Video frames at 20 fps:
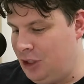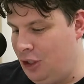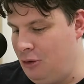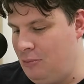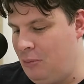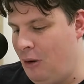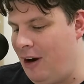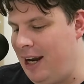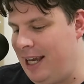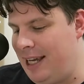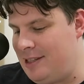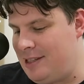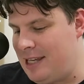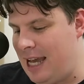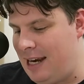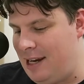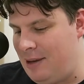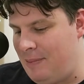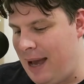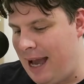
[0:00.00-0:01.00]
Good morning, it's
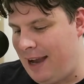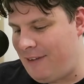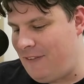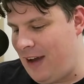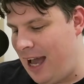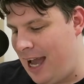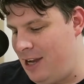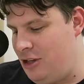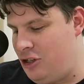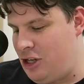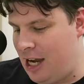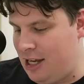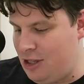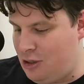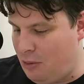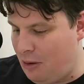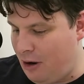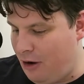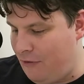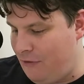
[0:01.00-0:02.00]
Andy Mack for
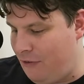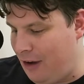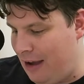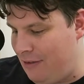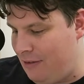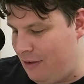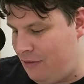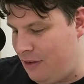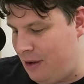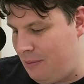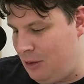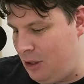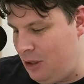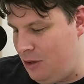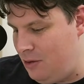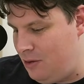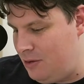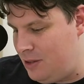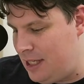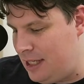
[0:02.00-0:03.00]
HH105FM
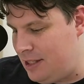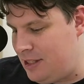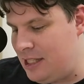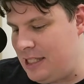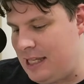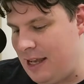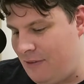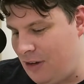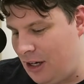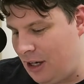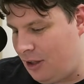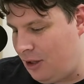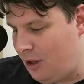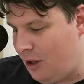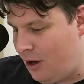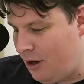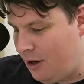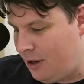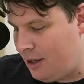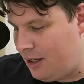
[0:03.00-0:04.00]
News. It's 7
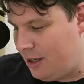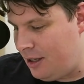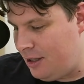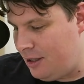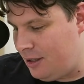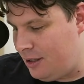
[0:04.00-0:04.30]
o'clock.